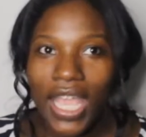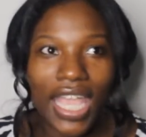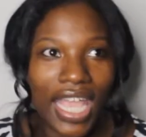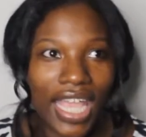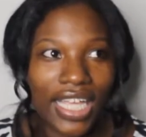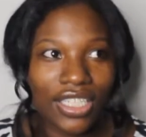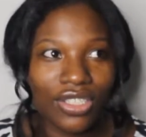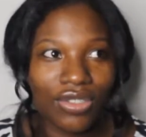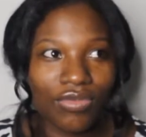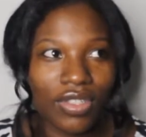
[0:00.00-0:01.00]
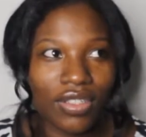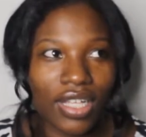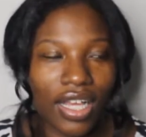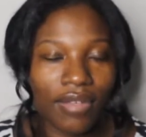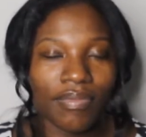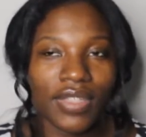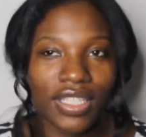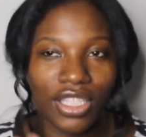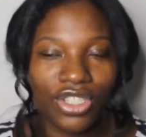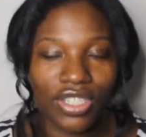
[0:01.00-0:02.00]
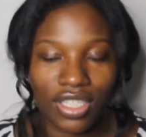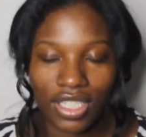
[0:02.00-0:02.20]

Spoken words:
And this is just a